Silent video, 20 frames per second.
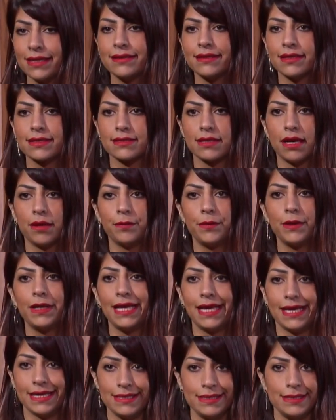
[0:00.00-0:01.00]
example
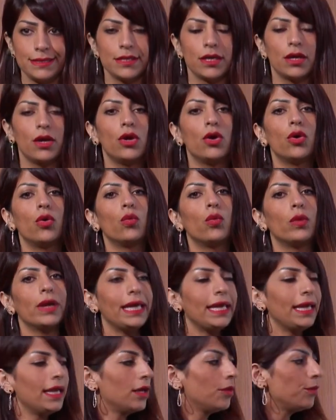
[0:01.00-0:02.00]
is,
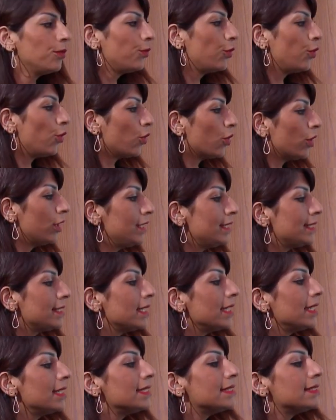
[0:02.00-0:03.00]
we import
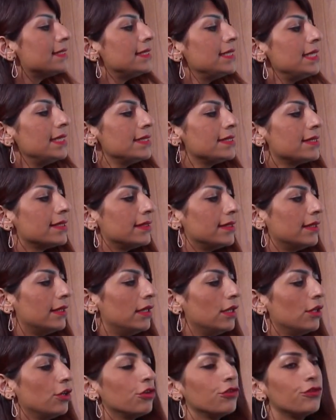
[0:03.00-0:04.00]

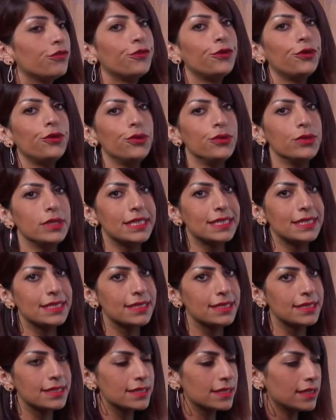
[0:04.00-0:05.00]
seasonal
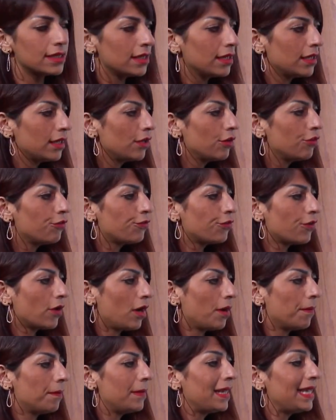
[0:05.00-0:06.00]
fruits
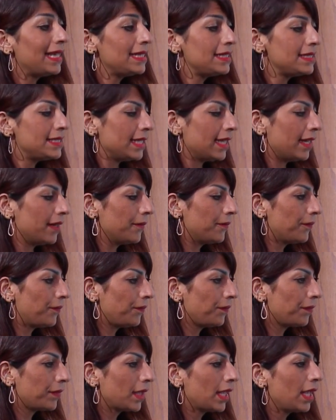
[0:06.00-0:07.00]
from India.
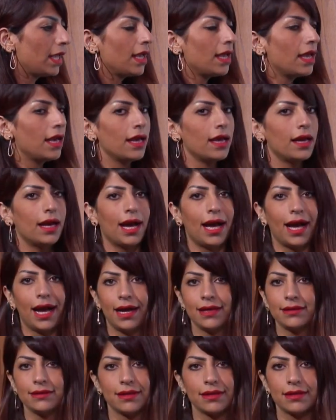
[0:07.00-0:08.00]

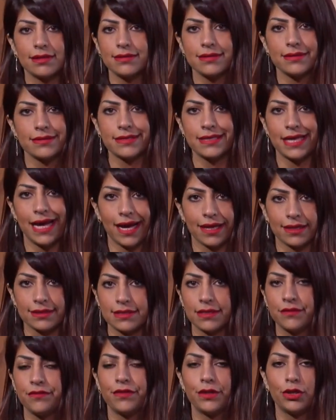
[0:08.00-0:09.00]
And this is the
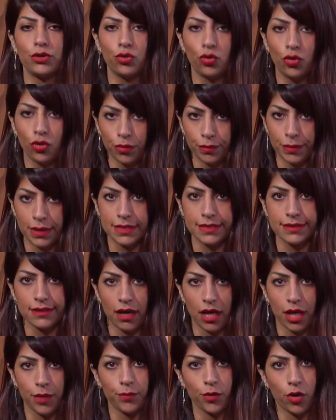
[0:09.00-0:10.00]
active, the normal
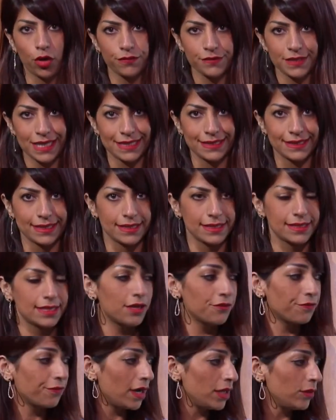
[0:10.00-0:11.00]
type of sentence.
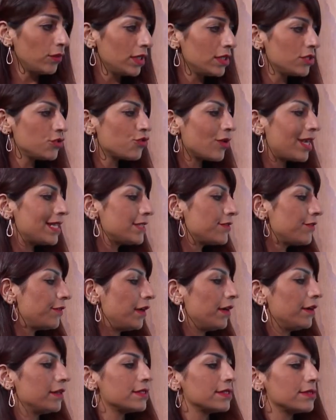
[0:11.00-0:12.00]
If I want to
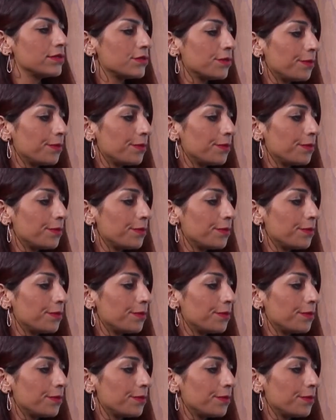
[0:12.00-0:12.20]
transfer it into